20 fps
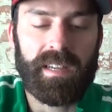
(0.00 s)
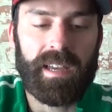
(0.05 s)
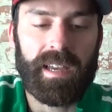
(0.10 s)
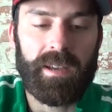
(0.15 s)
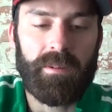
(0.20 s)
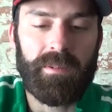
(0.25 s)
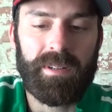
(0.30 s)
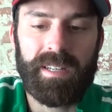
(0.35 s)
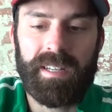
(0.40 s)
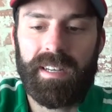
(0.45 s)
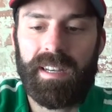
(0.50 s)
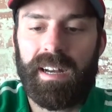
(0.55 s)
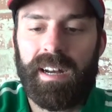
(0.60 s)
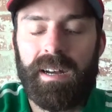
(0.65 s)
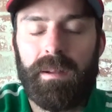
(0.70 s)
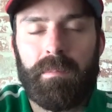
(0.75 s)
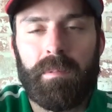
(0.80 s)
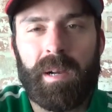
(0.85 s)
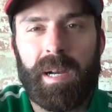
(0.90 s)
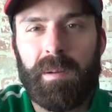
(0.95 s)
I would
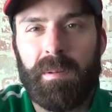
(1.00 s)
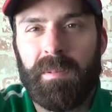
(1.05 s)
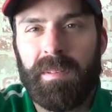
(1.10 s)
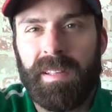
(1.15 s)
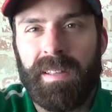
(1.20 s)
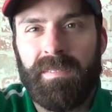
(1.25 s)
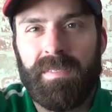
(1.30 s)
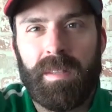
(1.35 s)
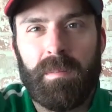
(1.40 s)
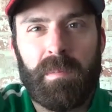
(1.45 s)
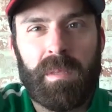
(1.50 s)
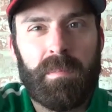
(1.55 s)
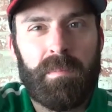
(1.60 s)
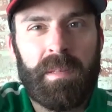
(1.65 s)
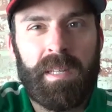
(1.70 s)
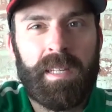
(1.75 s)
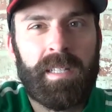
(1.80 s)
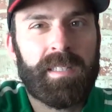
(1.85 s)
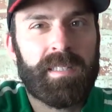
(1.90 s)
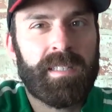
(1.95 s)
not probably give them the
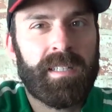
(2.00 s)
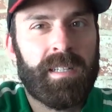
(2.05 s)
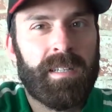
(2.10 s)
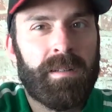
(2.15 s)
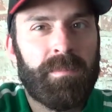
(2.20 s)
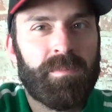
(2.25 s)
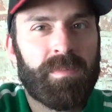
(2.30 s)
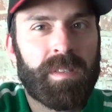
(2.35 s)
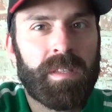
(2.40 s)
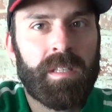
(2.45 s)
pizza.